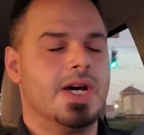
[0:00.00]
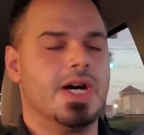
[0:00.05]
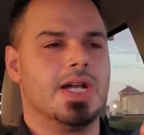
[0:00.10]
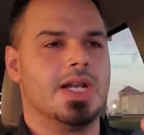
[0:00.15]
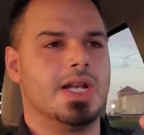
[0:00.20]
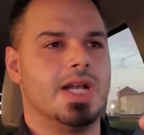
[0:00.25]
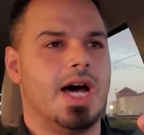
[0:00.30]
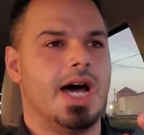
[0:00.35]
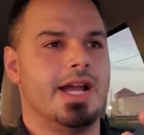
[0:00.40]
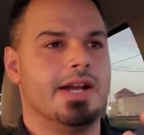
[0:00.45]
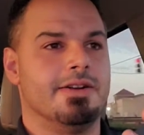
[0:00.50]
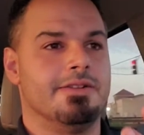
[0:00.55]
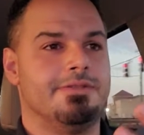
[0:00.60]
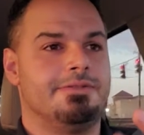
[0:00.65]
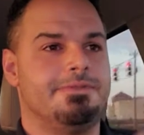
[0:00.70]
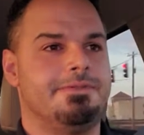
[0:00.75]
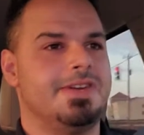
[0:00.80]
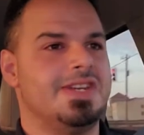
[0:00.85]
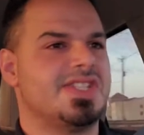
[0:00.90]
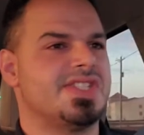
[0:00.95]
an iron
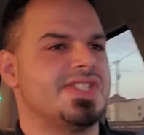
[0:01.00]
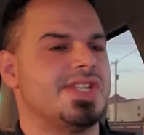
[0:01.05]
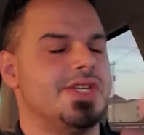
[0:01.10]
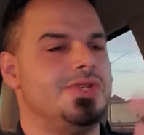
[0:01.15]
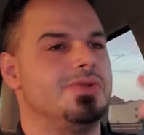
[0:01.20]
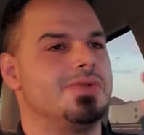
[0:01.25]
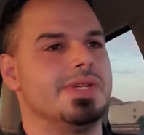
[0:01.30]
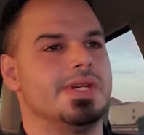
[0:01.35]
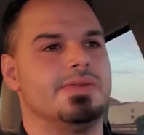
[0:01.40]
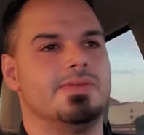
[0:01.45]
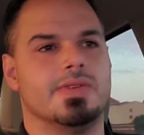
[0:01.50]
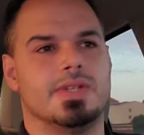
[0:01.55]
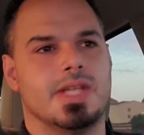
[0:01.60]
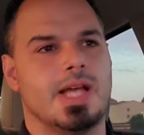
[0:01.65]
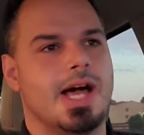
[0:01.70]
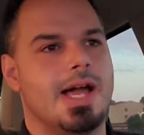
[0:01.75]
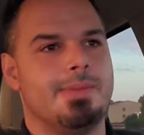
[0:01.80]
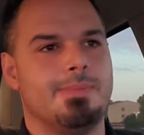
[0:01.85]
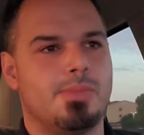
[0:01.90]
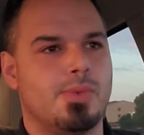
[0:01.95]
fist, and you can
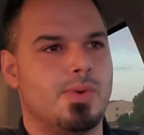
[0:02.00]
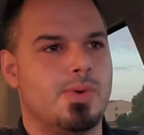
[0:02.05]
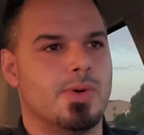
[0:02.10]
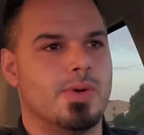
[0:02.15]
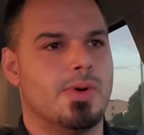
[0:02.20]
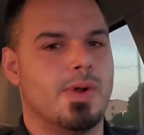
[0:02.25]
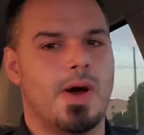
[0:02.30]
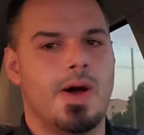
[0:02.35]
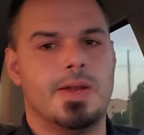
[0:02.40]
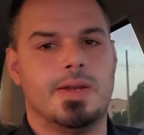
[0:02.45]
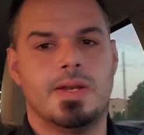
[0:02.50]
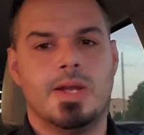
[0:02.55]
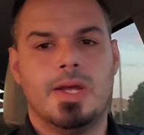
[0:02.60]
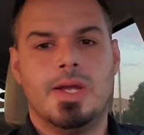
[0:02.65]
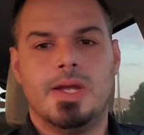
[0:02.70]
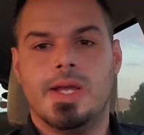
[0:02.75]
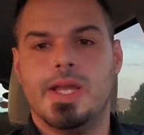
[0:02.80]
rely more on